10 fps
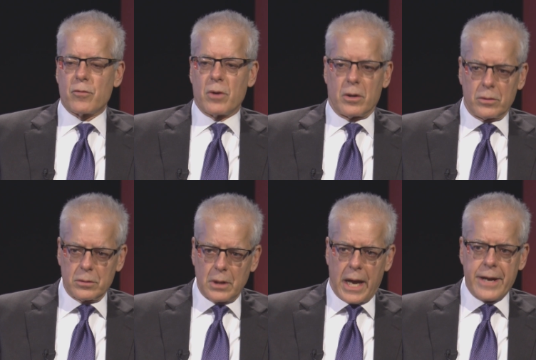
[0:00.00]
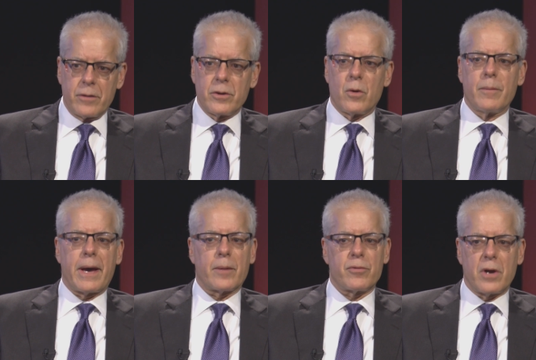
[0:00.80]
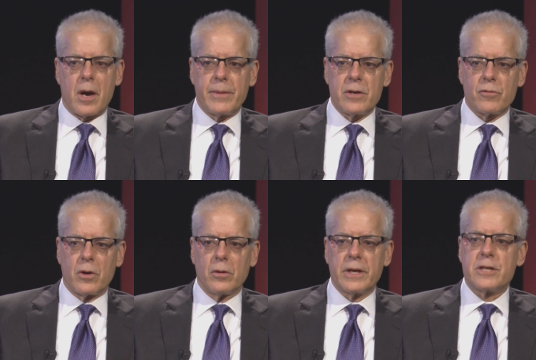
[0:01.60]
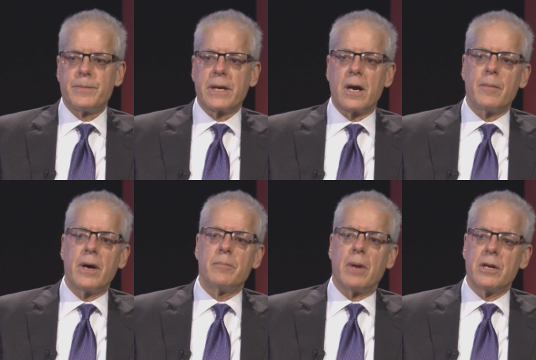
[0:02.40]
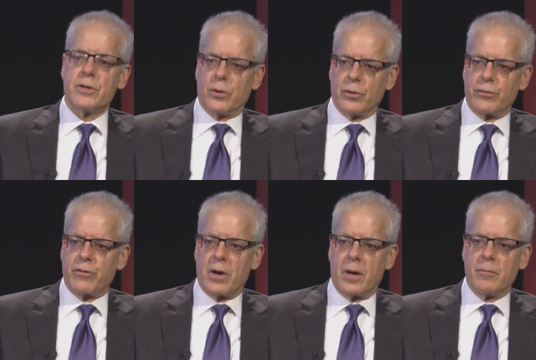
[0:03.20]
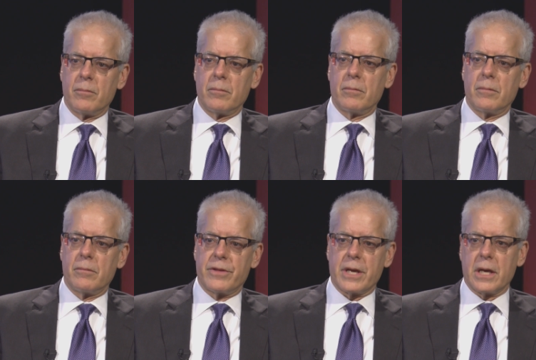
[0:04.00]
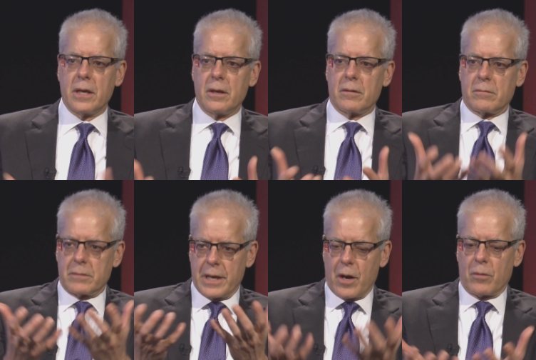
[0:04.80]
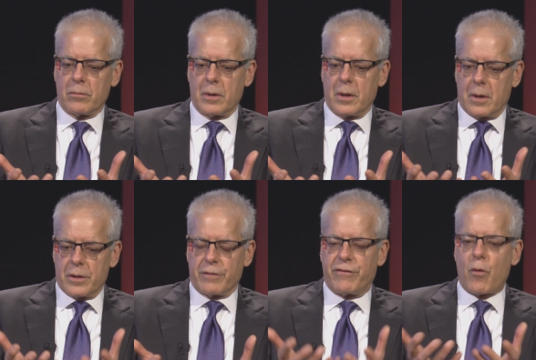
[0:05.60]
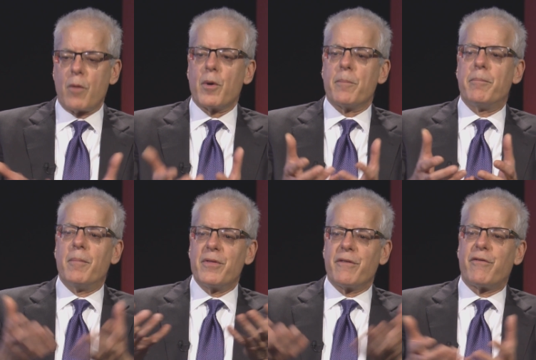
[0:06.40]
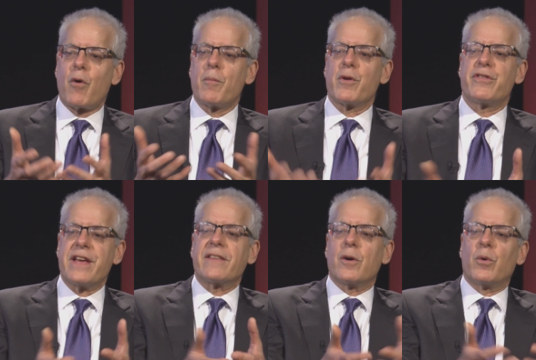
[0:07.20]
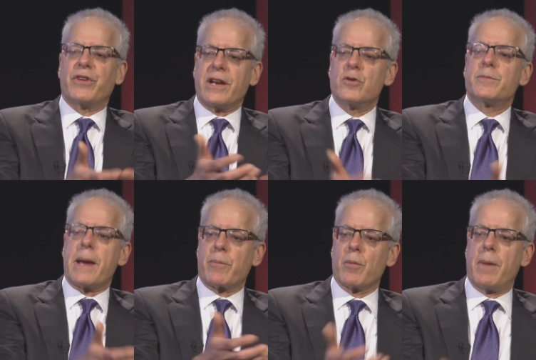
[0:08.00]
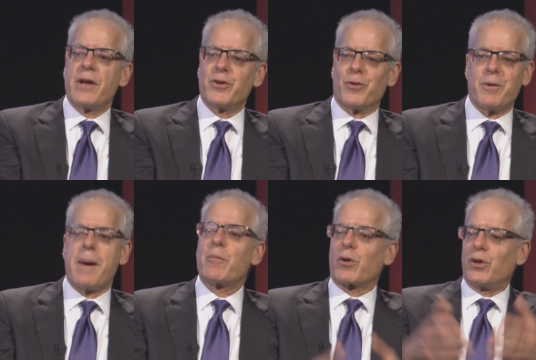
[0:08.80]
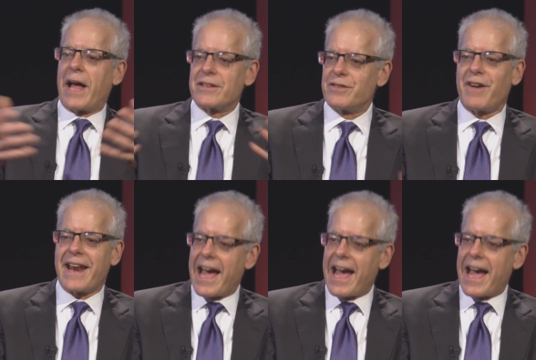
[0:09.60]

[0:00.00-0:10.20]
role. I don't know about a prominent role. It's become unbundled from the you know, mm-hmm. the former the former thing that was a newspaper bundle. Remember classified